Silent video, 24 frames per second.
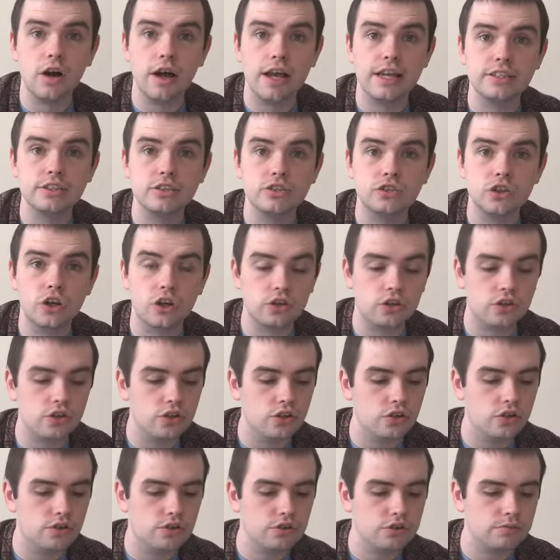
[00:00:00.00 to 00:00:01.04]
is John
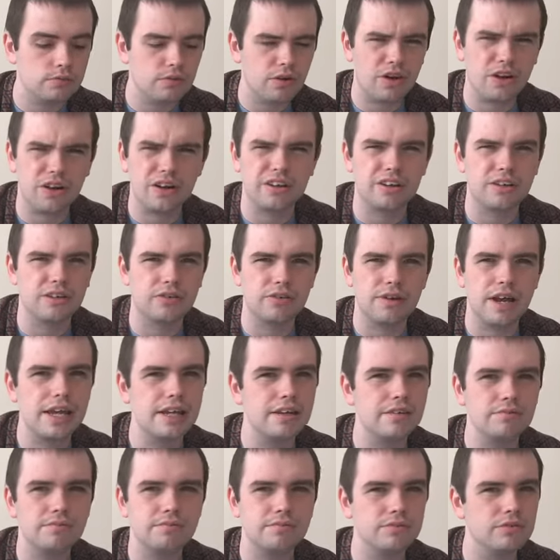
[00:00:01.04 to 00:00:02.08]
Hughes. Oh,
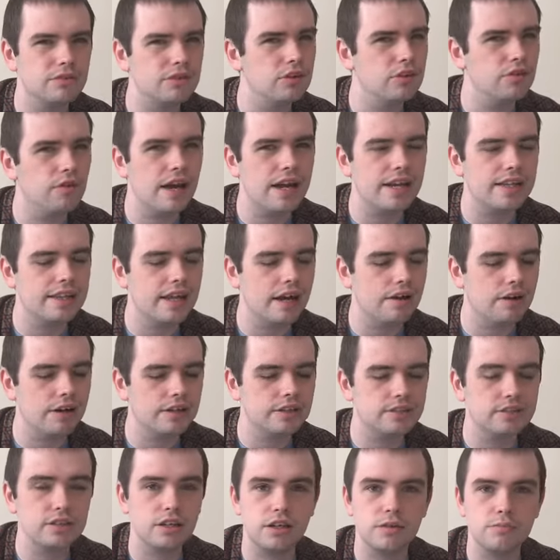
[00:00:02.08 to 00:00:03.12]
great
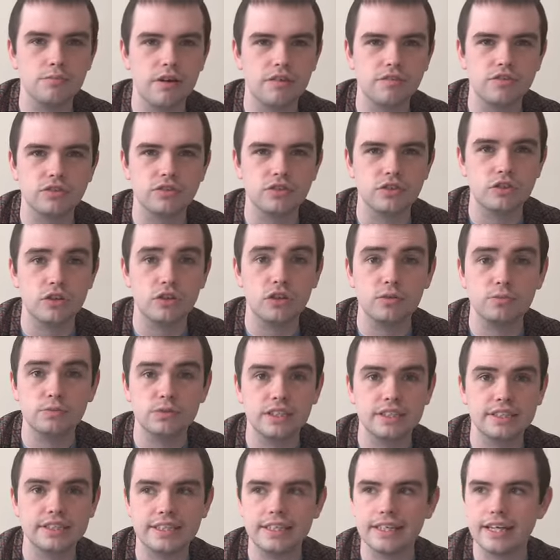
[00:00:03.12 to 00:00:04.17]
director. Breakfast Club,
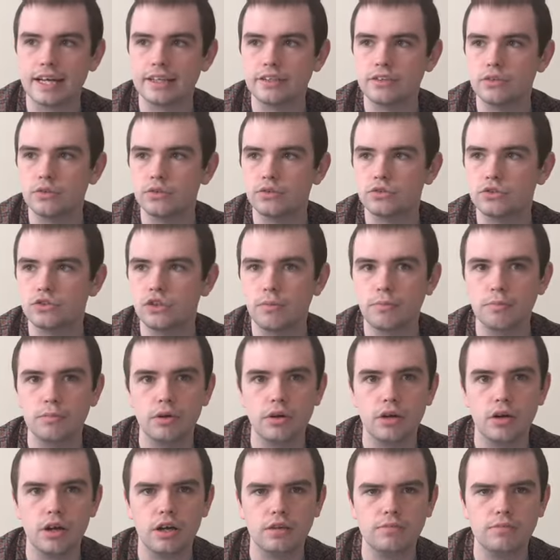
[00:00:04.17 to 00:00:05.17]
16 Candles, Uncle